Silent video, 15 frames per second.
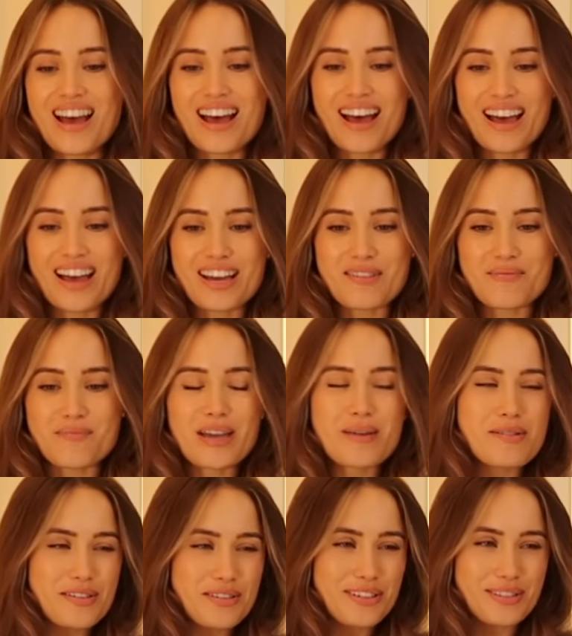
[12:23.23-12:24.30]

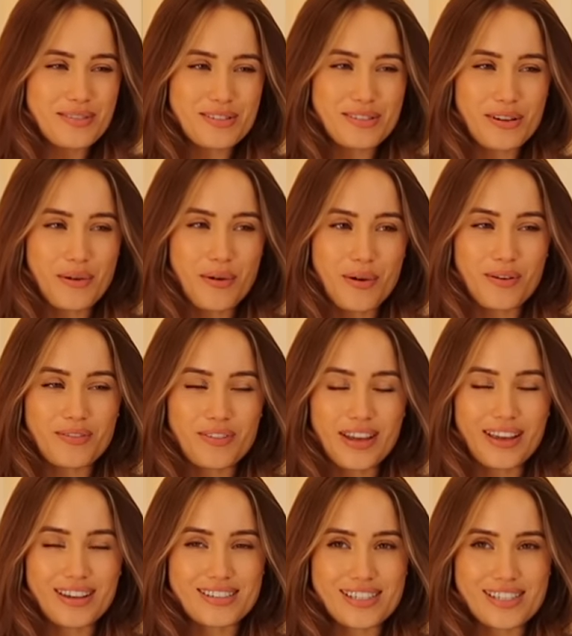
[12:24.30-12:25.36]
Maybe it's because it was so hot for
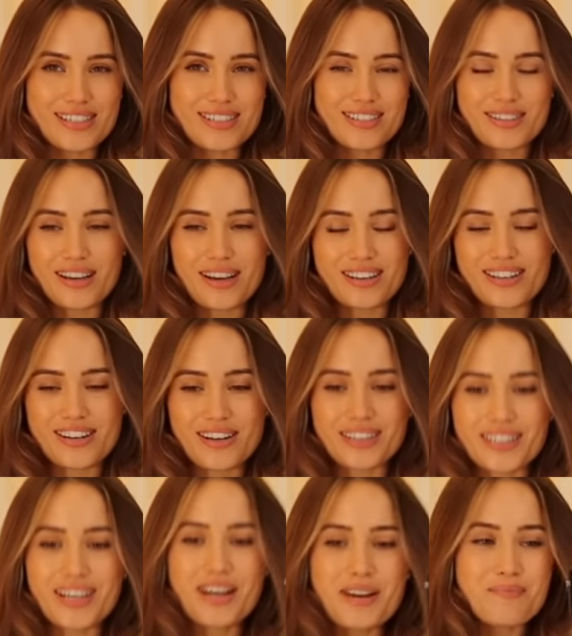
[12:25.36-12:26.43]
ages, I don't
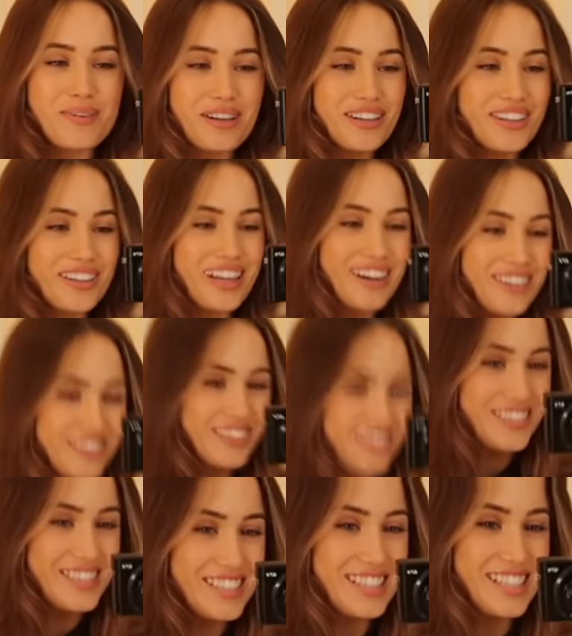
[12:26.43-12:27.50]
know. But look how gorgeous